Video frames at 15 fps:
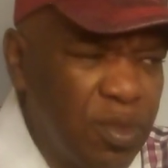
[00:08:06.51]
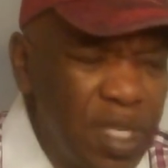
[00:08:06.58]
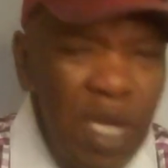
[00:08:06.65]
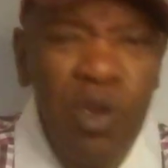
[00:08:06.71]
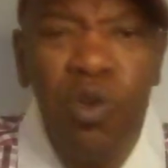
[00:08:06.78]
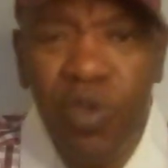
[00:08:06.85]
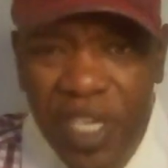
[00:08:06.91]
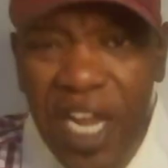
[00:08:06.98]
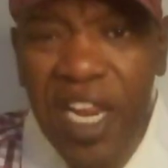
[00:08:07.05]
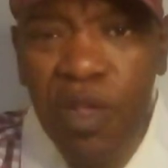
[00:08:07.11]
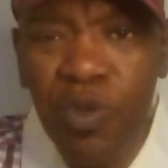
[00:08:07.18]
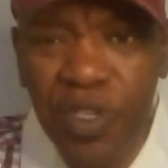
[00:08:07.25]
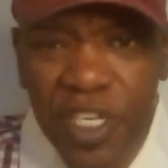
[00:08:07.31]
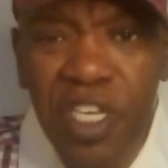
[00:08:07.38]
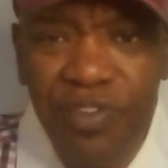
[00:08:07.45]
Now, Houdini
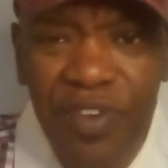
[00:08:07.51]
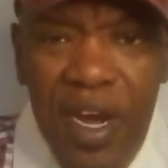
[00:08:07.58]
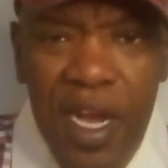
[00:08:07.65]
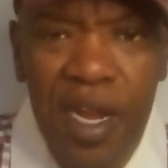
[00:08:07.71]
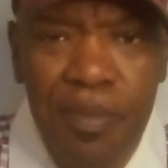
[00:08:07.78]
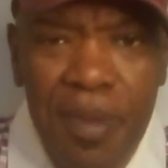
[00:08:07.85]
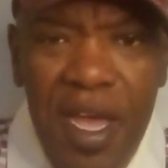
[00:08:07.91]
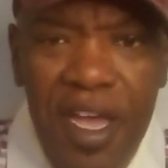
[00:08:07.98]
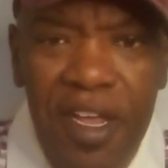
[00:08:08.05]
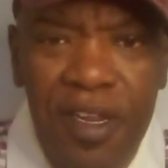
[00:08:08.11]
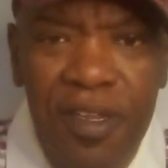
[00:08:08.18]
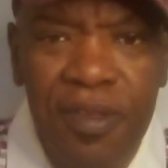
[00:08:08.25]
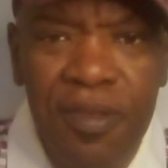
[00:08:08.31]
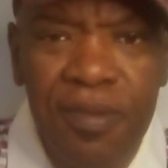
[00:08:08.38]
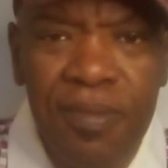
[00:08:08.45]
was his right-hand man.